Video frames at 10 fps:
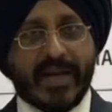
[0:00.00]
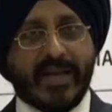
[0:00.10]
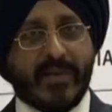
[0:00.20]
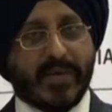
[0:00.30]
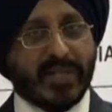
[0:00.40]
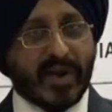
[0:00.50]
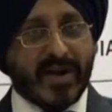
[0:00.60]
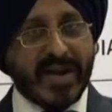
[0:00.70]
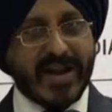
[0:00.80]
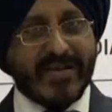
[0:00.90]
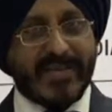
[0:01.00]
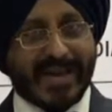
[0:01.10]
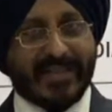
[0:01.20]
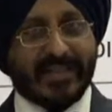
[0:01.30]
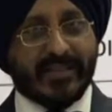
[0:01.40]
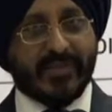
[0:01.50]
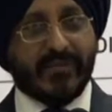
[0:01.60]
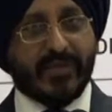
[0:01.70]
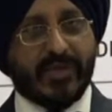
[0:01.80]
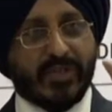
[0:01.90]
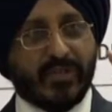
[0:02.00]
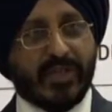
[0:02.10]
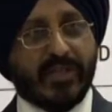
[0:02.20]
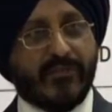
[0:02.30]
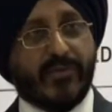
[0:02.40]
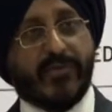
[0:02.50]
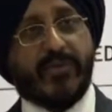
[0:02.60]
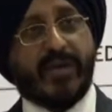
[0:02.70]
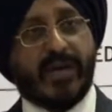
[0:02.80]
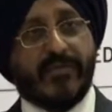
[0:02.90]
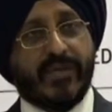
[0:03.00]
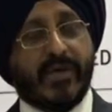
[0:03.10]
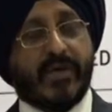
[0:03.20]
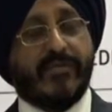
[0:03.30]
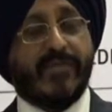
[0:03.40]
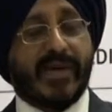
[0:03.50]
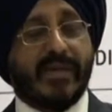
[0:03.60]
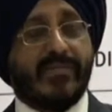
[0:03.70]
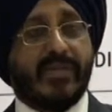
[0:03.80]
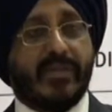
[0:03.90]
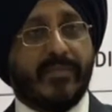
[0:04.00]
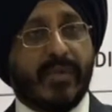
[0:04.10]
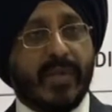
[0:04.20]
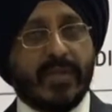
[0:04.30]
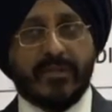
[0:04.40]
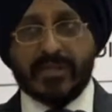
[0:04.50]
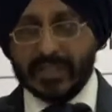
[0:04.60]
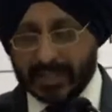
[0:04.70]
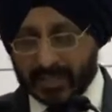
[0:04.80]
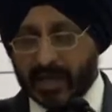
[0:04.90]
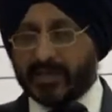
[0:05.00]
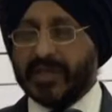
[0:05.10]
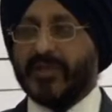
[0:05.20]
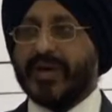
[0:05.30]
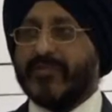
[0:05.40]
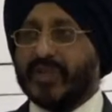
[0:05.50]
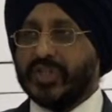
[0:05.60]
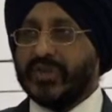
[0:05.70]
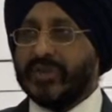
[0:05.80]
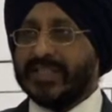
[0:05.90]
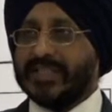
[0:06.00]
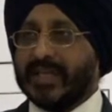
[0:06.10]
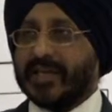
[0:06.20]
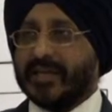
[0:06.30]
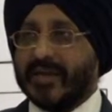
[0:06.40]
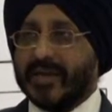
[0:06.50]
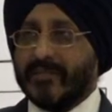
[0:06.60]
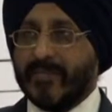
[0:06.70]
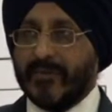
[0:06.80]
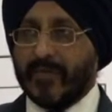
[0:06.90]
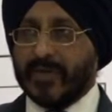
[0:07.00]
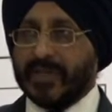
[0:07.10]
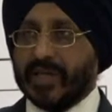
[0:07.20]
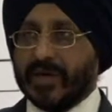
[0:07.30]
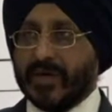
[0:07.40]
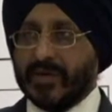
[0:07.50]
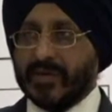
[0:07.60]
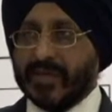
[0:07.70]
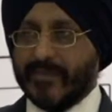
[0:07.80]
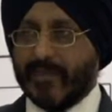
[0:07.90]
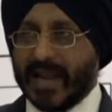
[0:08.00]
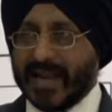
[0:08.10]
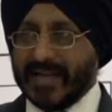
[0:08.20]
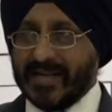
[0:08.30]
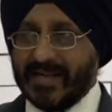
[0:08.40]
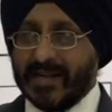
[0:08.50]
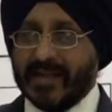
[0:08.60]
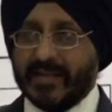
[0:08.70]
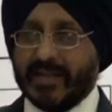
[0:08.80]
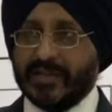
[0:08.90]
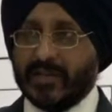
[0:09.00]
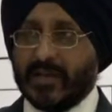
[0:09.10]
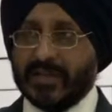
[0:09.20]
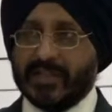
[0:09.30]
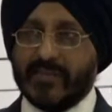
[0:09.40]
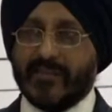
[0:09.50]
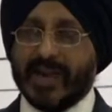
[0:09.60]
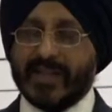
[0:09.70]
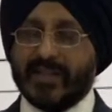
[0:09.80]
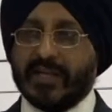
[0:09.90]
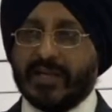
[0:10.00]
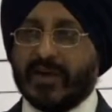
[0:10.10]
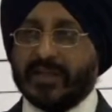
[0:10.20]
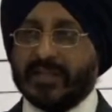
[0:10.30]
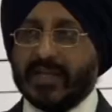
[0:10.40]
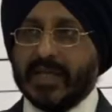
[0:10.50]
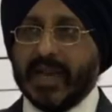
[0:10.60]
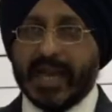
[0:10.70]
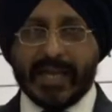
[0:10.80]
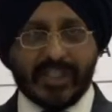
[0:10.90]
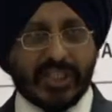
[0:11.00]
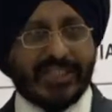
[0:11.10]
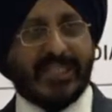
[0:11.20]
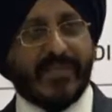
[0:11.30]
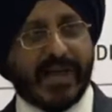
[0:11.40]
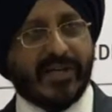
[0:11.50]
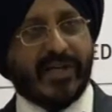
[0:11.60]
and he was carrying a magazine which was showing the photograph of mine with him. So this is how the great visionaries think. Before they go, they plan their talks, they plan their thoughts. Age doesn't matter,